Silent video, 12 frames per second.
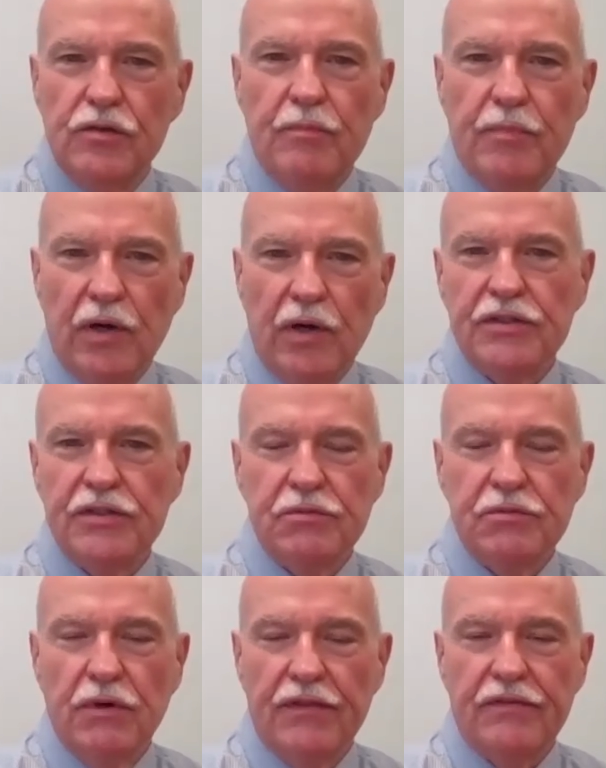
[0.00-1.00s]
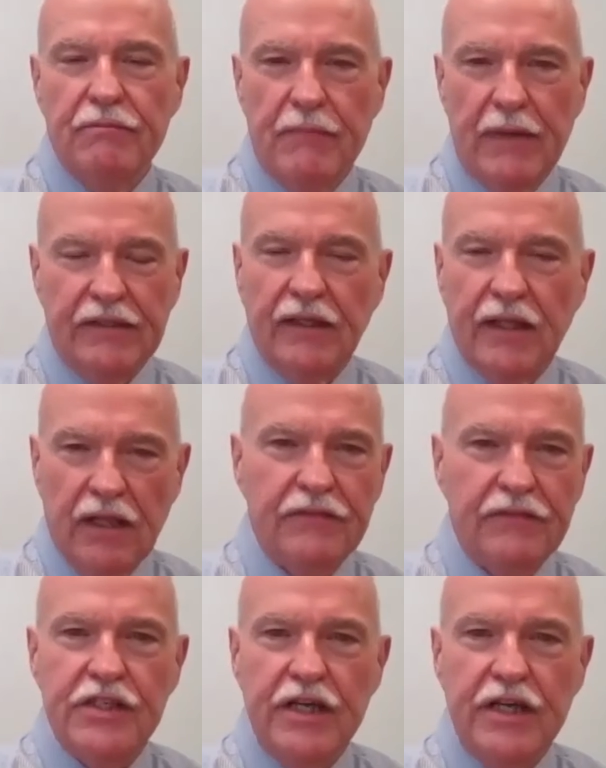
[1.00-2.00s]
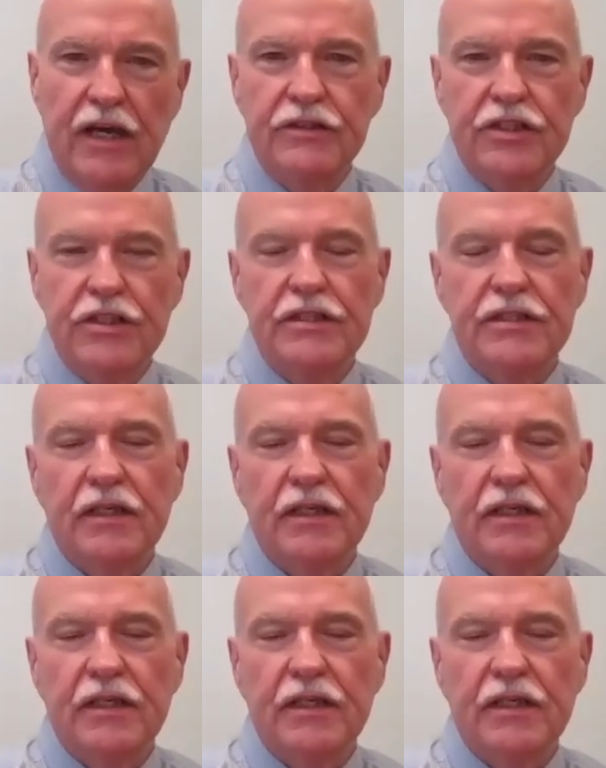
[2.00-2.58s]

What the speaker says: persons with mental health challenges,